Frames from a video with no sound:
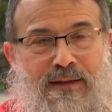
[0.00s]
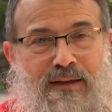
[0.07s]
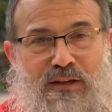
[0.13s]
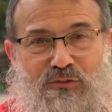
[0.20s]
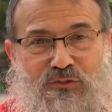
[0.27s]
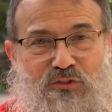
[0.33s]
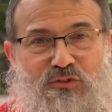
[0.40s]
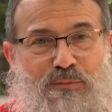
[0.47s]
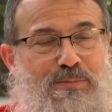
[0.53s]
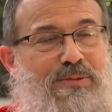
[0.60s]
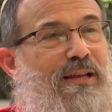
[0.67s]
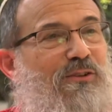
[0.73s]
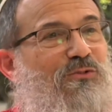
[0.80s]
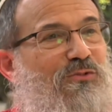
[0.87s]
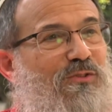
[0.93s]
It's just a
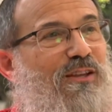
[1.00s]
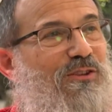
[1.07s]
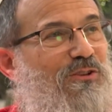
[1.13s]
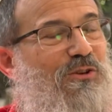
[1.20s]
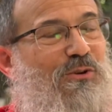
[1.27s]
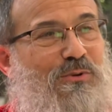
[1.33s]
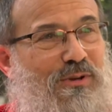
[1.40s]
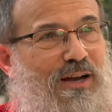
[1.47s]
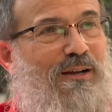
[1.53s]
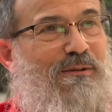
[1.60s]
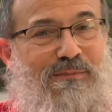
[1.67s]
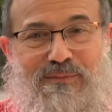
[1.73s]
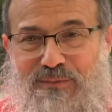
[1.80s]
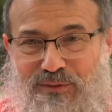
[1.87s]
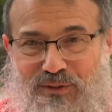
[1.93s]
place that you
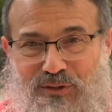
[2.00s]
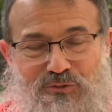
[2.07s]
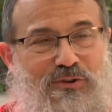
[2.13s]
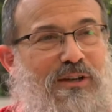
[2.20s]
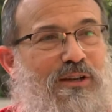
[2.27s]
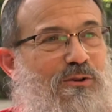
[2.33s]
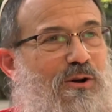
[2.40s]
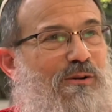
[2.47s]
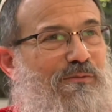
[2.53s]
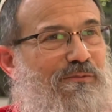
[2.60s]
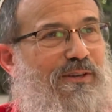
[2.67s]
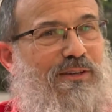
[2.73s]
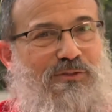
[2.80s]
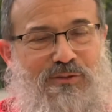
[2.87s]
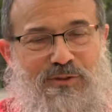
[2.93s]
come to drink
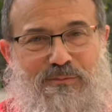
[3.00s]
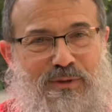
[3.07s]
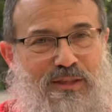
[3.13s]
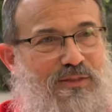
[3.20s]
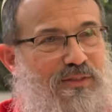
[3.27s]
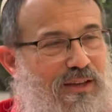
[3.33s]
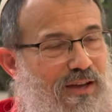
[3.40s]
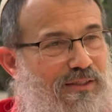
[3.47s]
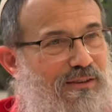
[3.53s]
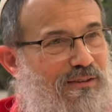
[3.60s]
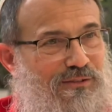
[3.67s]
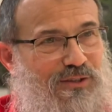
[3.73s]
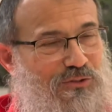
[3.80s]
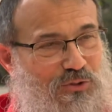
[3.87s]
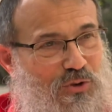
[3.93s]
coffee, to meet the other,
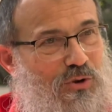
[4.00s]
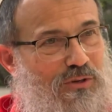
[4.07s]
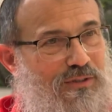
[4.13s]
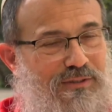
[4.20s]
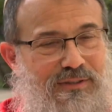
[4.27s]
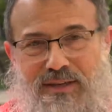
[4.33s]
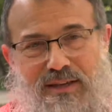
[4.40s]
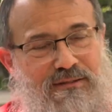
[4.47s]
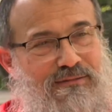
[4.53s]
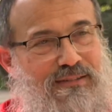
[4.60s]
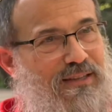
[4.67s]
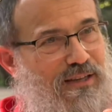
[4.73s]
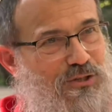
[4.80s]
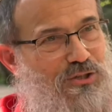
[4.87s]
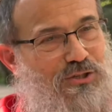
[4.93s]
to talk, to hear a
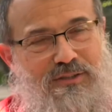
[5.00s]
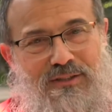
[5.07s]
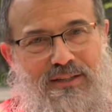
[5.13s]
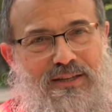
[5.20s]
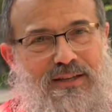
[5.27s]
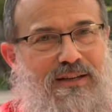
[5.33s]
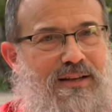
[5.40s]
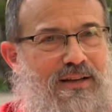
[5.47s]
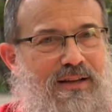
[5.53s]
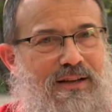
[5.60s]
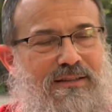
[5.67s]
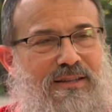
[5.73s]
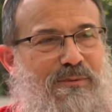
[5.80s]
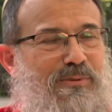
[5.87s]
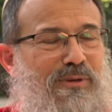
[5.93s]
lecture,
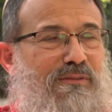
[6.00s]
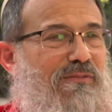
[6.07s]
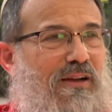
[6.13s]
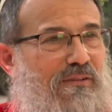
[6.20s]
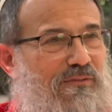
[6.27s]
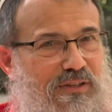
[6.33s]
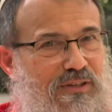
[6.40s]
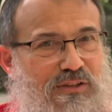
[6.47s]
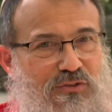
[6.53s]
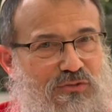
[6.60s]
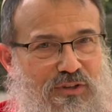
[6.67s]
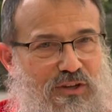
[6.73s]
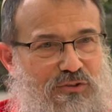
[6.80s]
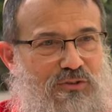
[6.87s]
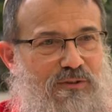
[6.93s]
to be involved in a
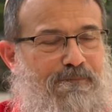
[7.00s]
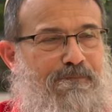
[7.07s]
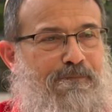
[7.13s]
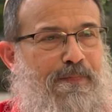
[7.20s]
discussion.